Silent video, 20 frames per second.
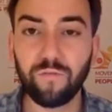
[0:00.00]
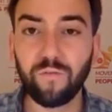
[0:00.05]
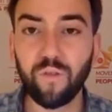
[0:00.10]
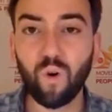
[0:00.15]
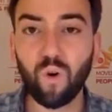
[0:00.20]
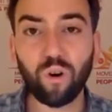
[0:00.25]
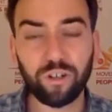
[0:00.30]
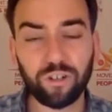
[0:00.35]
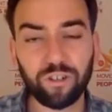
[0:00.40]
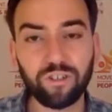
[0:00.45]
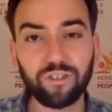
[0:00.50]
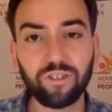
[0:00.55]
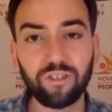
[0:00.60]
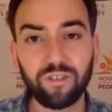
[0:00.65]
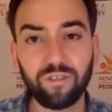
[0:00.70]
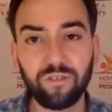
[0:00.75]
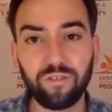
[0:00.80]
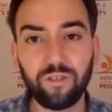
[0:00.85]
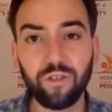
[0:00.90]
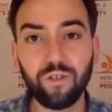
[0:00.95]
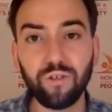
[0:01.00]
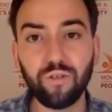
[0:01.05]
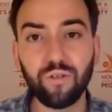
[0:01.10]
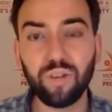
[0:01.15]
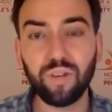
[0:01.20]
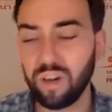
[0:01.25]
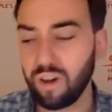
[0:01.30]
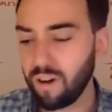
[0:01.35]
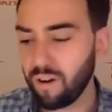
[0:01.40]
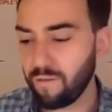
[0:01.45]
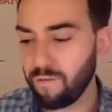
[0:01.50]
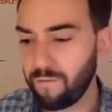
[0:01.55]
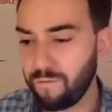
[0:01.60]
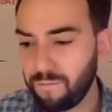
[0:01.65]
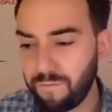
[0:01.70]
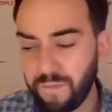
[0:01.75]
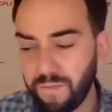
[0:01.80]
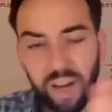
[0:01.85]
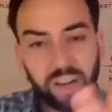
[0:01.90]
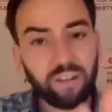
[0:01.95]
forced to
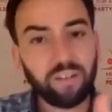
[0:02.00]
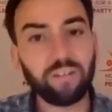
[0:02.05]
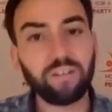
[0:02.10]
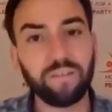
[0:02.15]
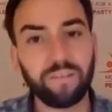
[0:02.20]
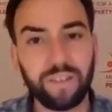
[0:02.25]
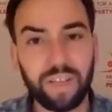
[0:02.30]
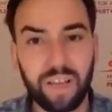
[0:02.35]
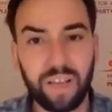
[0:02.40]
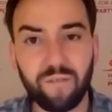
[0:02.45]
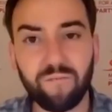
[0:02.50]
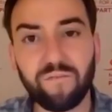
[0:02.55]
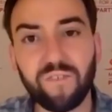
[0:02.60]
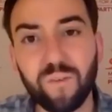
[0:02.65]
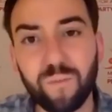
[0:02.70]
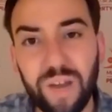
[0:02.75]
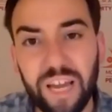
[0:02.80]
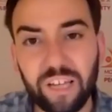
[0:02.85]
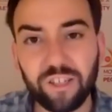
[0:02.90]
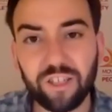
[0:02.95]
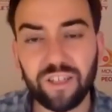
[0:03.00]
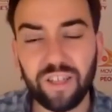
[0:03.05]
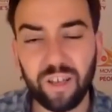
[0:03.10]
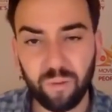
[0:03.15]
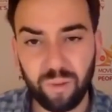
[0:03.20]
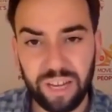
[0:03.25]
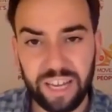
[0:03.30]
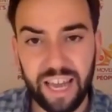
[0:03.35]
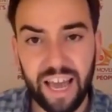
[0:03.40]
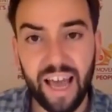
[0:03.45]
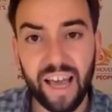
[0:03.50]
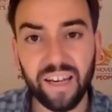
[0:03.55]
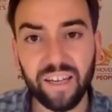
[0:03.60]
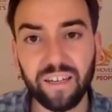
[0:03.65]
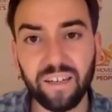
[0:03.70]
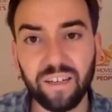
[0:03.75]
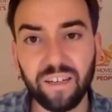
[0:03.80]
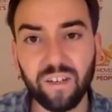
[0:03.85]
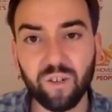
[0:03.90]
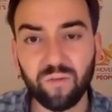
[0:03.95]
funnel the information that we get
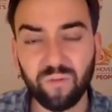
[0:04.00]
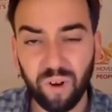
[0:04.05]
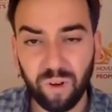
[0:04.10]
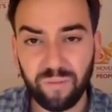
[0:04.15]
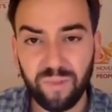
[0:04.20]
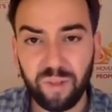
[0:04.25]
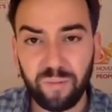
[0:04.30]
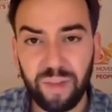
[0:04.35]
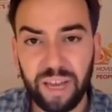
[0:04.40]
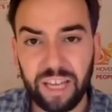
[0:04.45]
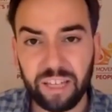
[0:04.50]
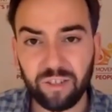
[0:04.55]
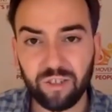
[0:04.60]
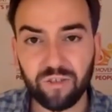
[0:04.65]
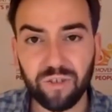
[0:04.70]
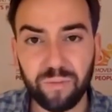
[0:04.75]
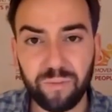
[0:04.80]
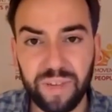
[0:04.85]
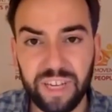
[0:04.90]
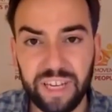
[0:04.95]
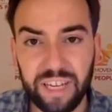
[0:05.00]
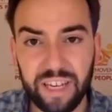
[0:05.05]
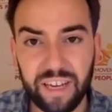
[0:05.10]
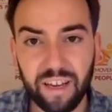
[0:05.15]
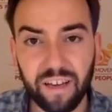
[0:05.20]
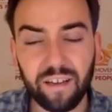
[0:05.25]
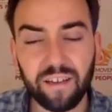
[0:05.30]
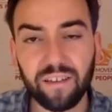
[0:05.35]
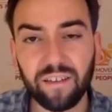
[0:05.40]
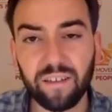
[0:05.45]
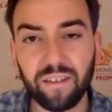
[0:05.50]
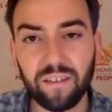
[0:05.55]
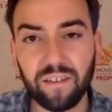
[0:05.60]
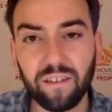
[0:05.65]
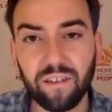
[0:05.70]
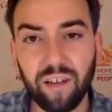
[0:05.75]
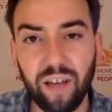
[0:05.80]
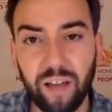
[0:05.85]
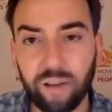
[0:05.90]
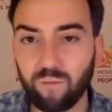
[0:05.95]
from the mainstream media
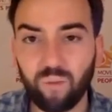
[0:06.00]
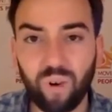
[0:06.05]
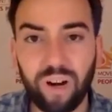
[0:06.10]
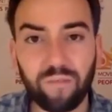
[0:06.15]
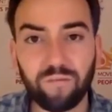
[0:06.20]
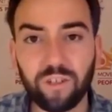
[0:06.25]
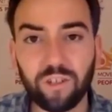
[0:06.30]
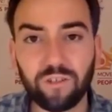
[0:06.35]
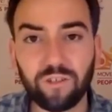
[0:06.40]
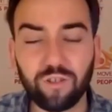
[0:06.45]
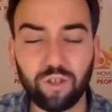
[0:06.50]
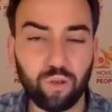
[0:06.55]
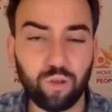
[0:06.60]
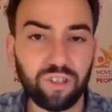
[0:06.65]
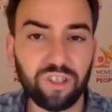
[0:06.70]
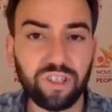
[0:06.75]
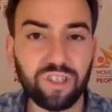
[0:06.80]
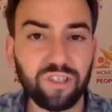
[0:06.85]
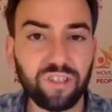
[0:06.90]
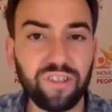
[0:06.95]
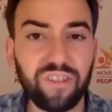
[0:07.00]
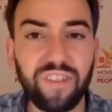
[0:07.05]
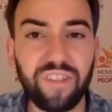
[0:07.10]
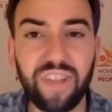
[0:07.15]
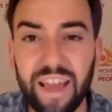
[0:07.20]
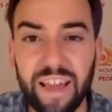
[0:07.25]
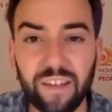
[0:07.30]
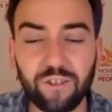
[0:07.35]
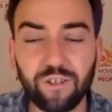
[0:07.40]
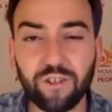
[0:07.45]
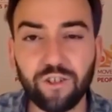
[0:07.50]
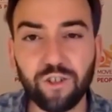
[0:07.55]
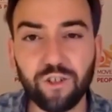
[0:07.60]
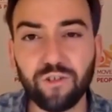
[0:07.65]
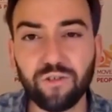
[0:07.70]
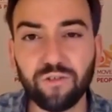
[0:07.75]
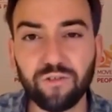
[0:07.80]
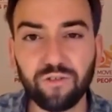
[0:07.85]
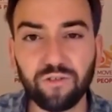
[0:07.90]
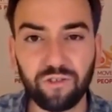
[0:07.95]
and whatever sources they
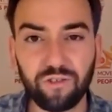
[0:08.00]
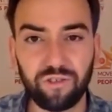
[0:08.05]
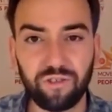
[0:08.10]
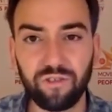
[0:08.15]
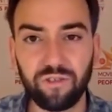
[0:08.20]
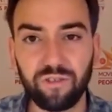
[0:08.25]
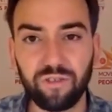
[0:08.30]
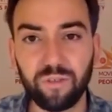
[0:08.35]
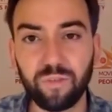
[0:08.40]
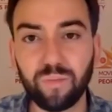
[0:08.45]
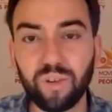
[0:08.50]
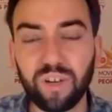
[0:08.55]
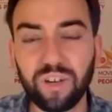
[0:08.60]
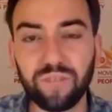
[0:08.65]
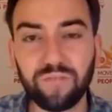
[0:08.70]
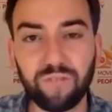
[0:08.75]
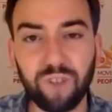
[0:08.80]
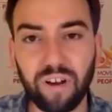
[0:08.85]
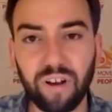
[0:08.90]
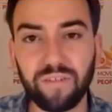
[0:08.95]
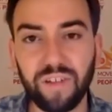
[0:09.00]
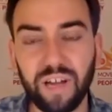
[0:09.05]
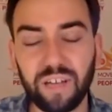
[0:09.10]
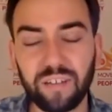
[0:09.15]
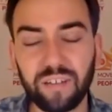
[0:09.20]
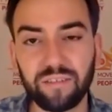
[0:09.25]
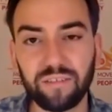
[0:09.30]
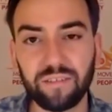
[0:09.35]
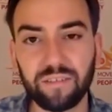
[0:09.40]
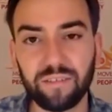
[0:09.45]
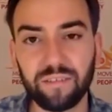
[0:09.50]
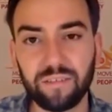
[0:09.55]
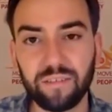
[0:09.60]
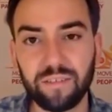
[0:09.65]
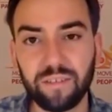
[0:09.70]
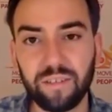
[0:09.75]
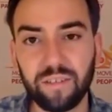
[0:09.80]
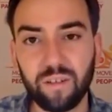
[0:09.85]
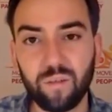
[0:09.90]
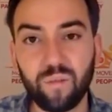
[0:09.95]
choose to put in front of us.
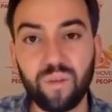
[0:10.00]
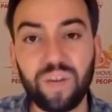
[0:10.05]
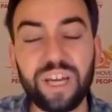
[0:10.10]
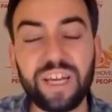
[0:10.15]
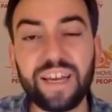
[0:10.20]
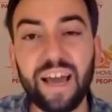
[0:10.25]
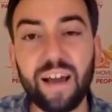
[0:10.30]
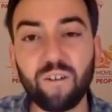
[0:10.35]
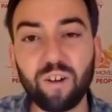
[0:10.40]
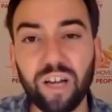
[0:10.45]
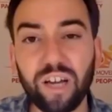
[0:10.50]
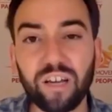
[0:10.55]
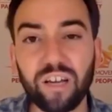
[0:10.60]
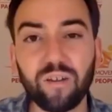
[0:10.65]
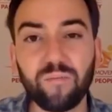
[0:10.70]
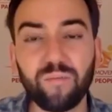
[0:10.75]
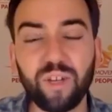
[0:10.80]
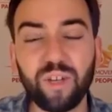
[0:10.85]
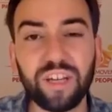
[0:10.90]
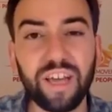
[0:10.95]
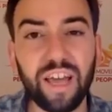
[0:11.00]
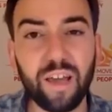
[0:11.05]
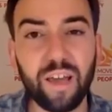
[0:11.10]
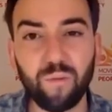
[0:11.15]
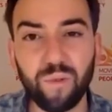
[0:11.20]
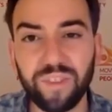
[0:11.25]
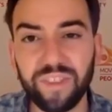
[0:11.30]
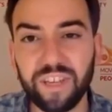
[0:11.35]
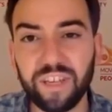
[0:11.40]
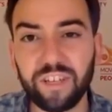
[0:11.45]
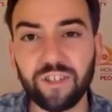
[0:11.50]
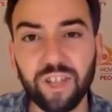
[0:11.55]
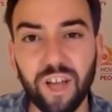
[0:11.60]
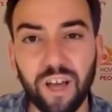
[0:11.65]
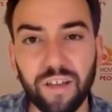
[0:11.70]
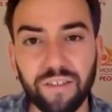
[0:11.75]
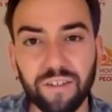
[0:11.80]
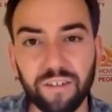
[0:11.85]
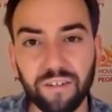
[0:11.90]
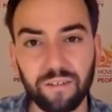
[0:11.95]
We now can communicate with each
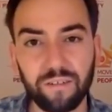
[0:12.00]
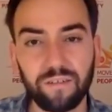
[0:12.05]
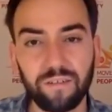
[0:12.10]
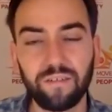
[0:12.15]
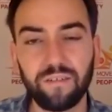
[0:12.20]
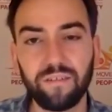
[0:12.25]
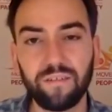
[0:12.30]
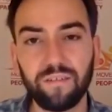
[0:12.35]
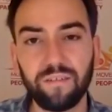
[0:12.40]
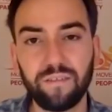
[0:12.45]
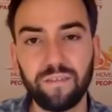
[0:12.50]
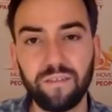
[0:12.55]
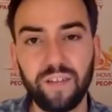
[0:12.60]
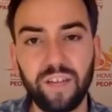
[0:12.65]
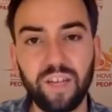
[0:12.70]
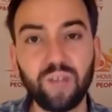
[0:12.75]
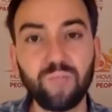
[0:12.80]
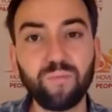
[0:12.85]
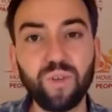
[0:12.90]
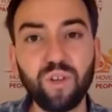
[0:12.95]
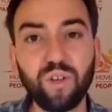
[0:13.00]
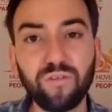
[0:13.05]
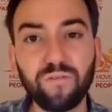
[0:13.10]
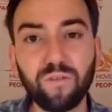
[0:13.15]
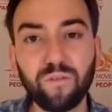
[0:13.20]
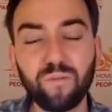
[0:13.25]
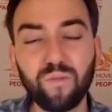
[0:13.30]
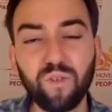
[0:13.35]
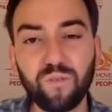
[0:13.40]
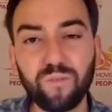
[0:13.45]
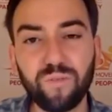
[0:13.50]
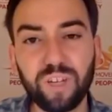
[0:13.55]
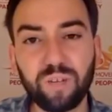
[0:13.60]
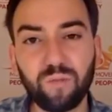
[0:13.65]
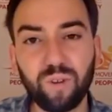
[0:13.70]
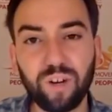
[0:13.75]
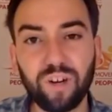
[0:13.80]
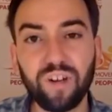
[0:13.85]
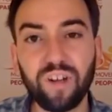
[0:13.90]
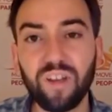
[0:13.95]
other in a beautiful
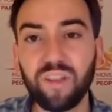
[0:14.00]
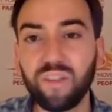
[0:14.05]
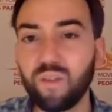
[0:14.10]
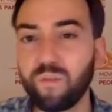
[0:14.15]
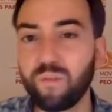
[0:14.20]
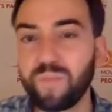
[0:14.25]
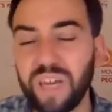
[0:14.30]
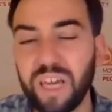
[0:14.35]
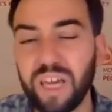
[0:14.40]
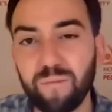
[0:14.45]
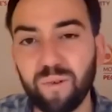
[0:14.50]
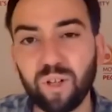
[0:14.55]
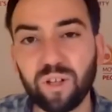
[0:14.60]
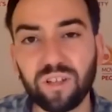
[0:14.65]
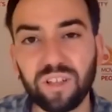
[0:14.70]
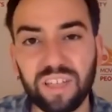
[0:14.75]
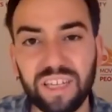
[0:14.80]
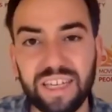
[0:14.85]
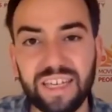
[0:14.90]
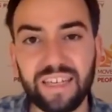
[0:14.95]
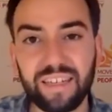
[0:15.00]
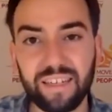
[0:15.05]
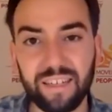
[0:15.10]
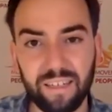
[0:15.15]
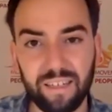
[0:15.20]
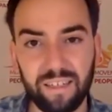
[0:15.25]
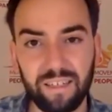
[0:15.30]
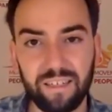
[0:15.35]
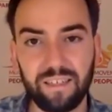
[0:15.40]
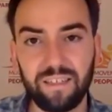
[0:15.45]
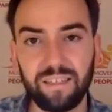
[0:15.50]
movement where the people lead